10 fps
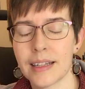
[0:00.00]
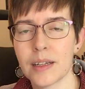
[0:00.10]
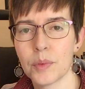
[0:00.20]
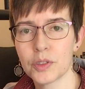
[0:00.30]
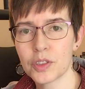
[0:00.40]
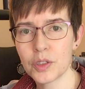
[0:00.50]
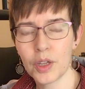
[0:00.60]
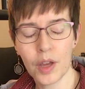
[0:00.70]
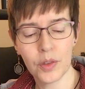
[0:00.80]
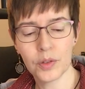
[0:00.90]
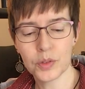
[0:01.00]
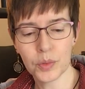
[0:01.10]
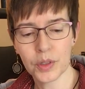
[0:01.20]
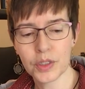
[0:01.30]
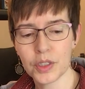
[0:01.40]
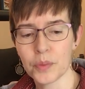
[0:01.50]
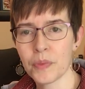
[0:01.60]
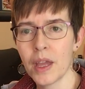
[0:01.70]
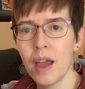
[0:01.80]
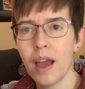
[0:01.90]
and I will show you how those work too.
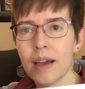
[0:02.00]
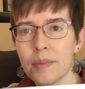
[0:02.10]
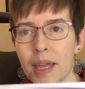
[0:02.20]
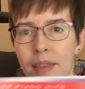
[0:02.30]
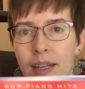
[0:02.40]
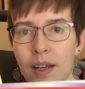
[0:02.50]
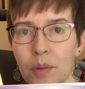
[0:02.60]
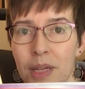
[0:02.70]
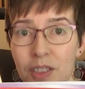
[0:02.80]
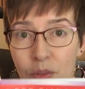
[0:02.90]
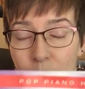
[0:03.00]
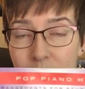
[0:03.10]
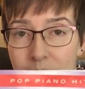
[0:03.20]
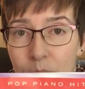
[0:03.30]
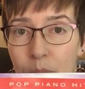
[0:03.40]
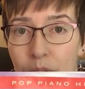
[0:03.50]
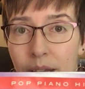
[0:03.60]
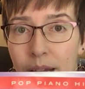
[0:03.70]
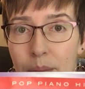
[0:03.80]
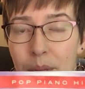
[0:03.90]
And then I'll mention with this book,
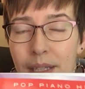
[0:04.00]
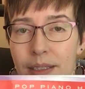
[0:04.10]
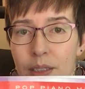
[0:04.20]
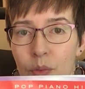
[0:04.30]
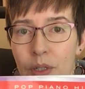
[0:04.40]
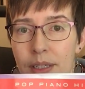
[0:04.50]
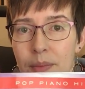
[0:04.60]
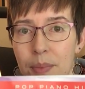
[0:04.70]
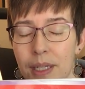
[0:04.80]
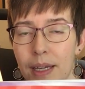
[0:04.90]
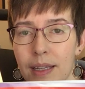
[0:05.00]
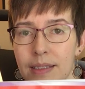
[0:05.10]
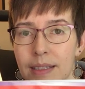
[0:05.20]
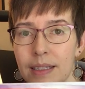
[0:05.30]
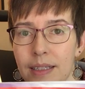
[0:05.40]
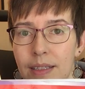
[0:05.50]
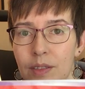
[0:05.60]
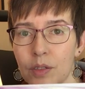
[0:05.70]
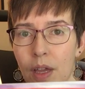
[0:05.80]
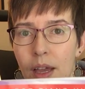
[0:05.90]
I picked this one because it
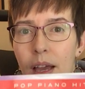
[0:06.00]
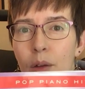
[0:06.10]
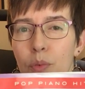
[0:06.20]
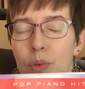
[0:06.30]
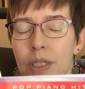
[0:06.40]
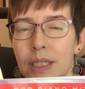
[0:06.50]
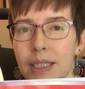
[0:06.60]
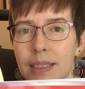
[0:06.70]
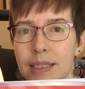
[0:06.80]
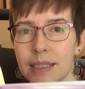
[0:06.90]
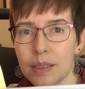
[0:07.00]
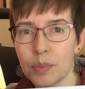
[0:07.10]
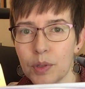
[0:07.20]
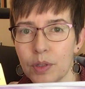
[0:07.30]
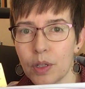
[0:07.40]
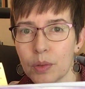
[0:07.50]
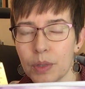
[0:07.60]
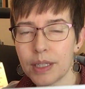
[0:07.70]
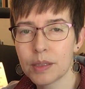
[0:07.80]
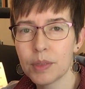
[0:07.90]
is a really simple
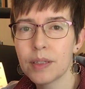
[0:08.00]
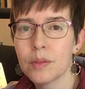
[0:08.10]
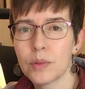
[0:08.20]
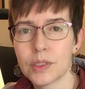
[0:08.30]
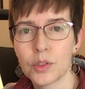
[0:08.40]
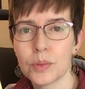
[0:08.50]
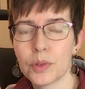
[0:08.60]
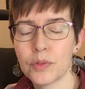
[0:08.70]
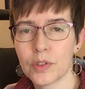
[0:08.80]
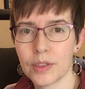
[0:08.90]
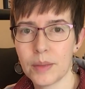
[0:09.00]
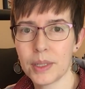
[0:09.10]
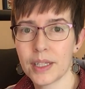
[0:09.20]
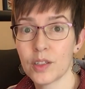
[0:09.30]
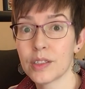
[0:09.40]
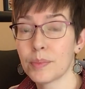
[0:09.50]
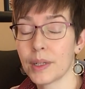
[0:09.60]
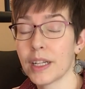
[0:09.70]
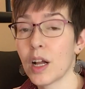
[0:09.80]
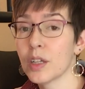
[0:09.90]
arrangement, suitable for late beginners, but
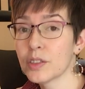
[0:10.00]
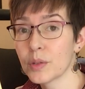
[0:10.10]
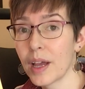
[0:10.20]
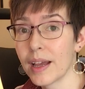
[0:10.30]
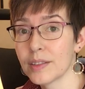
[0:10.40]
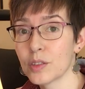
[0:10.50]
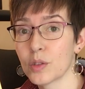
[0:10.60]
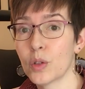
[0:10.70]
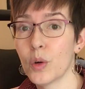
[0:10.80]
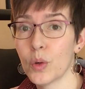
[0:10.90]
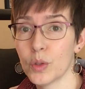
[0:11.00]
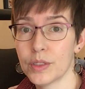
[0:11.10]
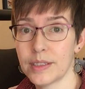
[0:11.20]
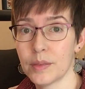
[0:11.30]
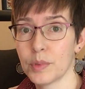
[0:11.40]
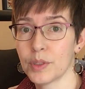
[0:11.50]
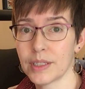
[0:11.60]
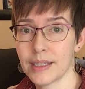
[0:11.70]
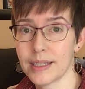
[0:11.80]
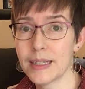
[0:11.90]
it also has chord symbols
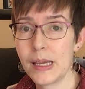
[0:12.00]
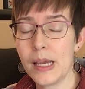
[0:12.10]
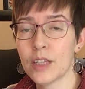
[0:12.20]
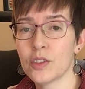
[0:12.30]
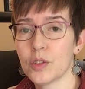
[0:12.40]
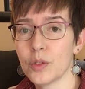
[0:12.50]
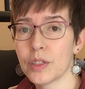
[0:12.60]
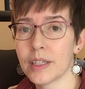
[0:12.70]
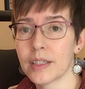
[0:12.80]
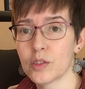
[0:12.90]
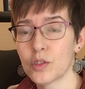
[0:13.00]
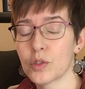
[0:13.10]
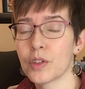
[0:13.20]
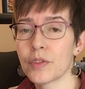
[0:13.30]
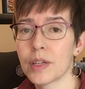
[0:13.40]
in it. So you could sort of